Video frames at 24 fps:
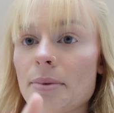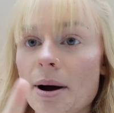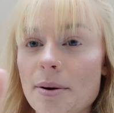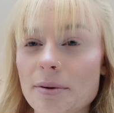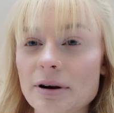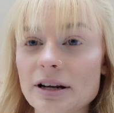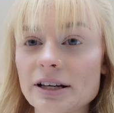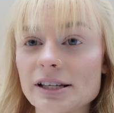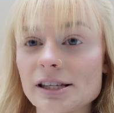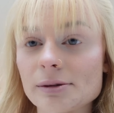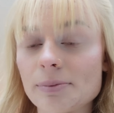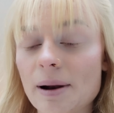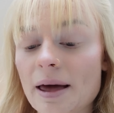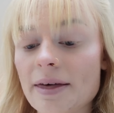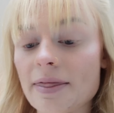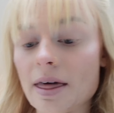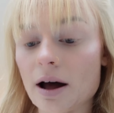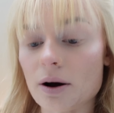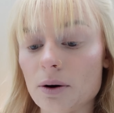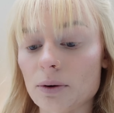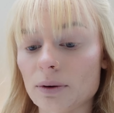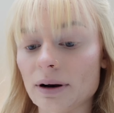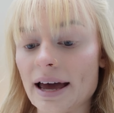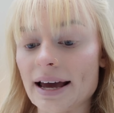but I'm gonna explain
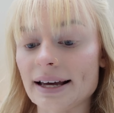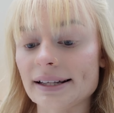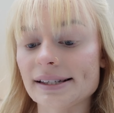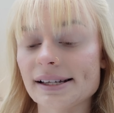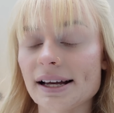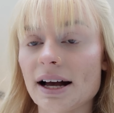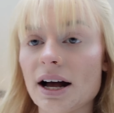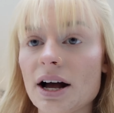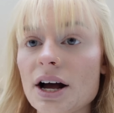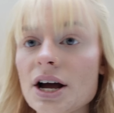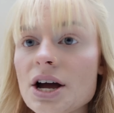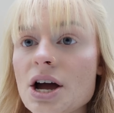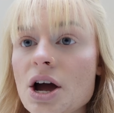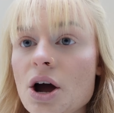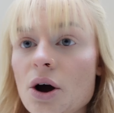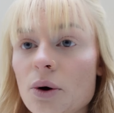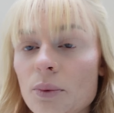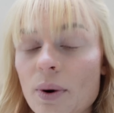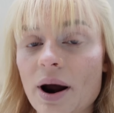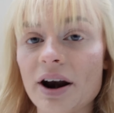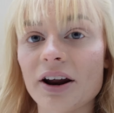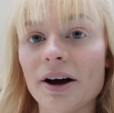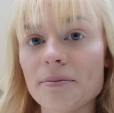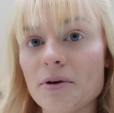that all later
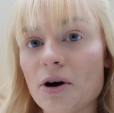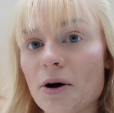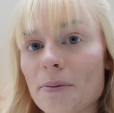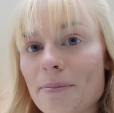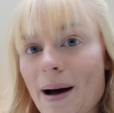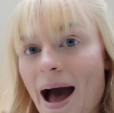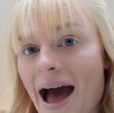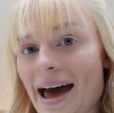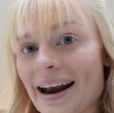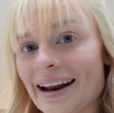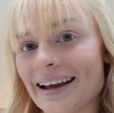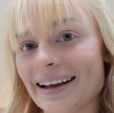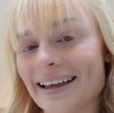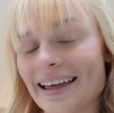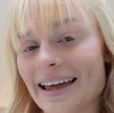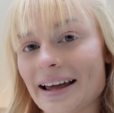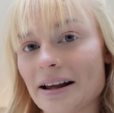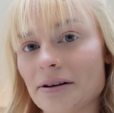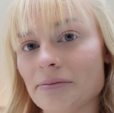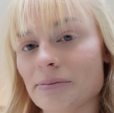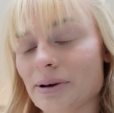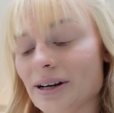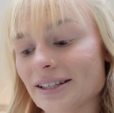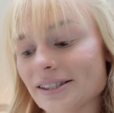when I'm not
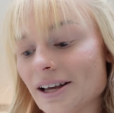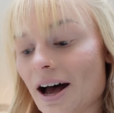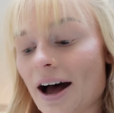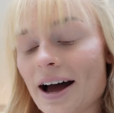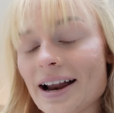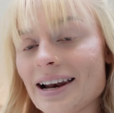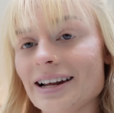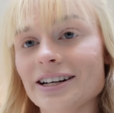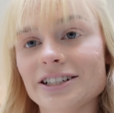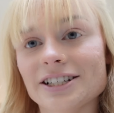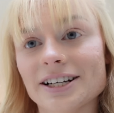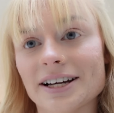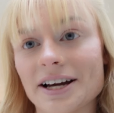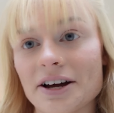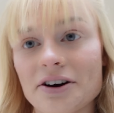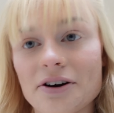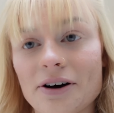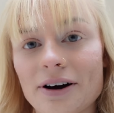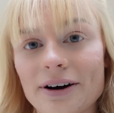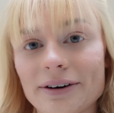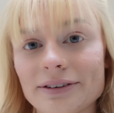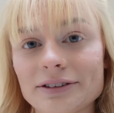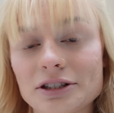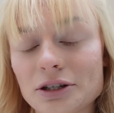panicking, because I literally
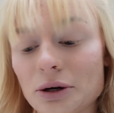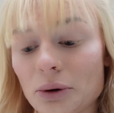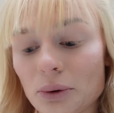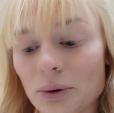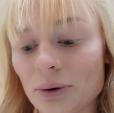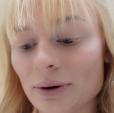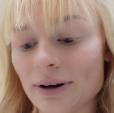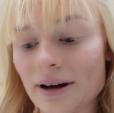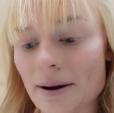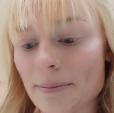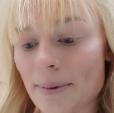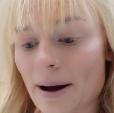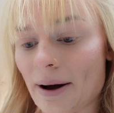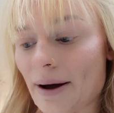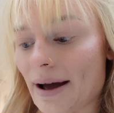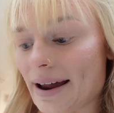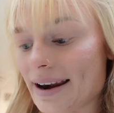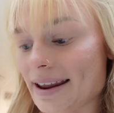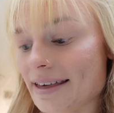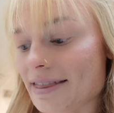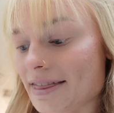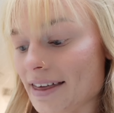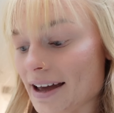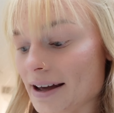cannot talk about
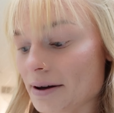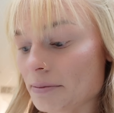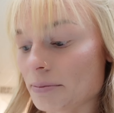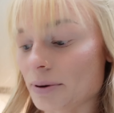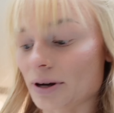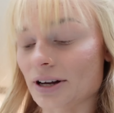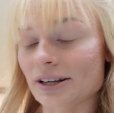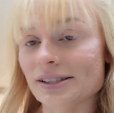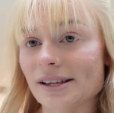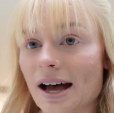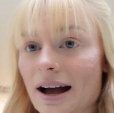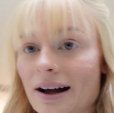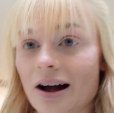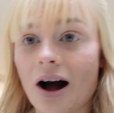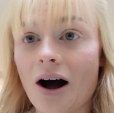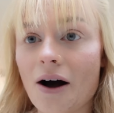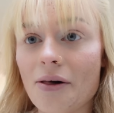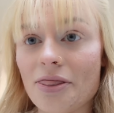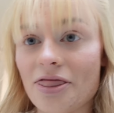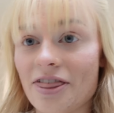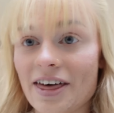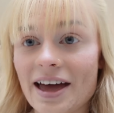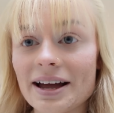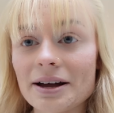anything because I
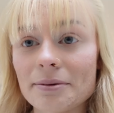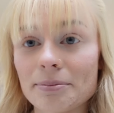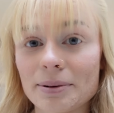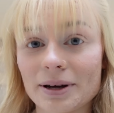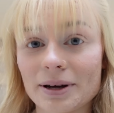can't think